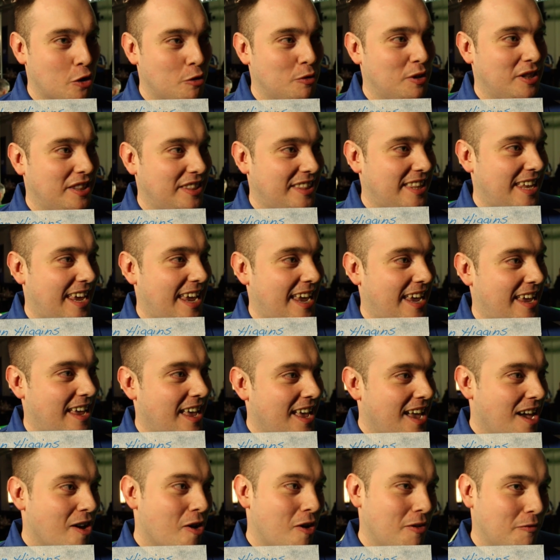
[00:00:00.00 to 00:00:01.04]
And uh,
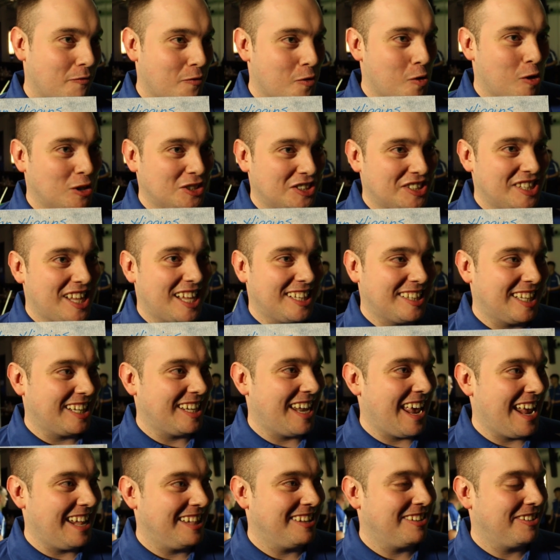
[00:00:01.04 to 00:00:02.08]
unfortunately, I
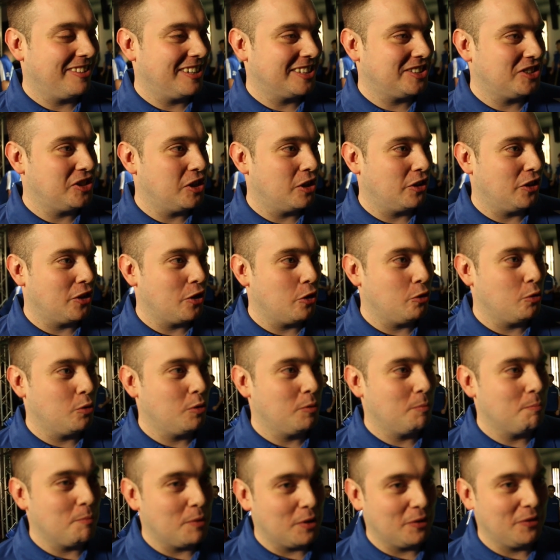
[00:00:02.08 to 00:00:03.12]
didn't enter this year now,
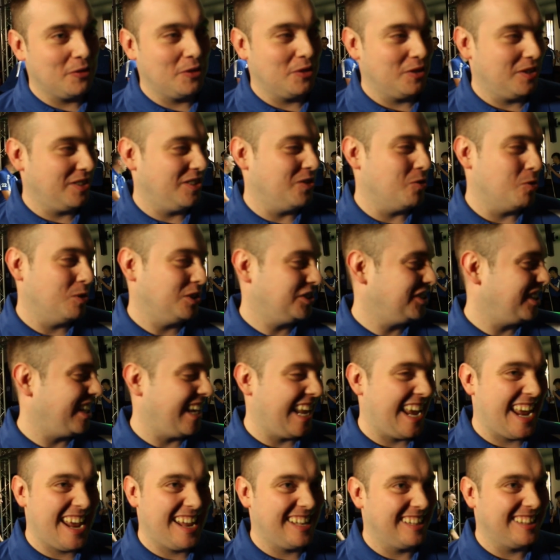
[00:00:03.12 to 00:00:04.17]
but you know, it's
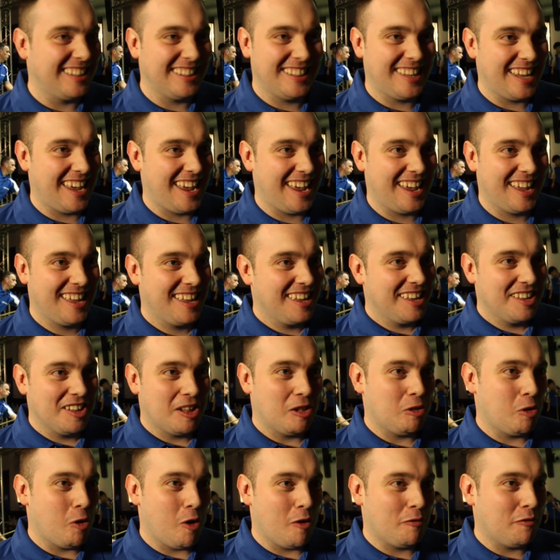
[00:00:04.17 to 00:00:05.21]
great and uh,
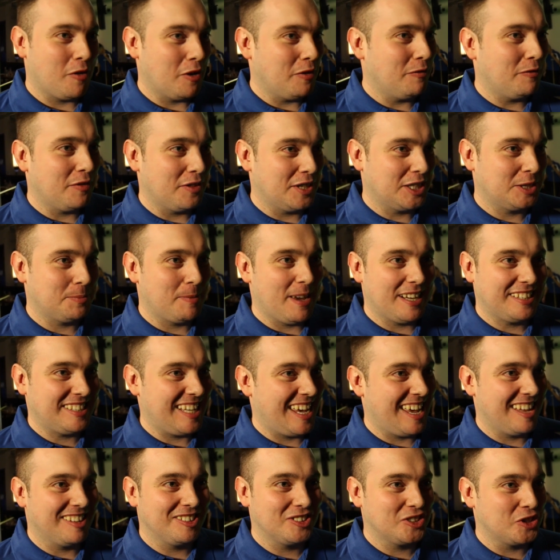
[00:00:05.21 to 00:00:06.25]
a lot of fun for the
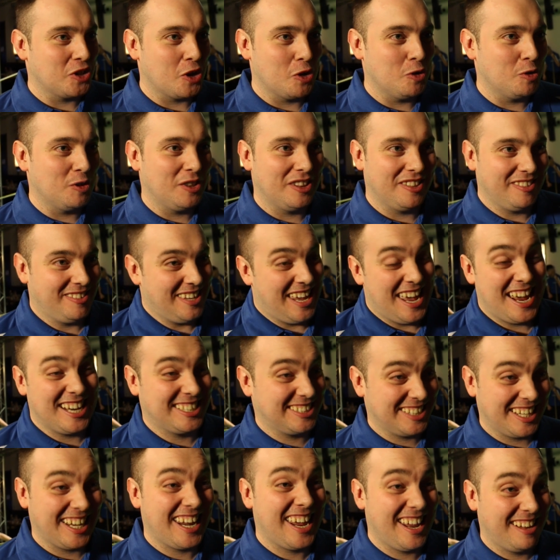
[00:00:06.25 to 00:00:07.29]
spectators now. And yeah,
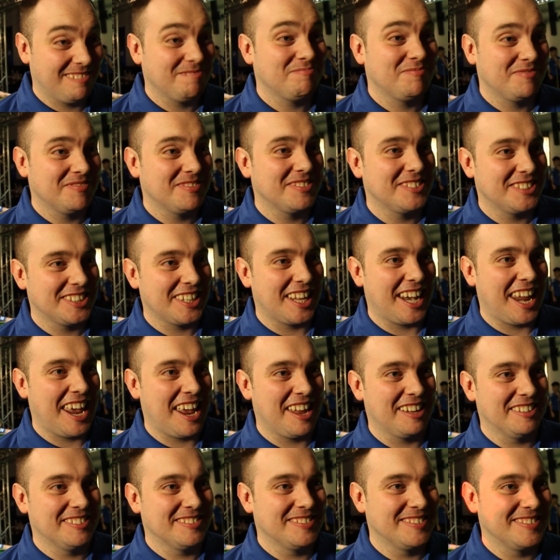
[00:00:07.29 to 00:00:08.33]
it's great. It's great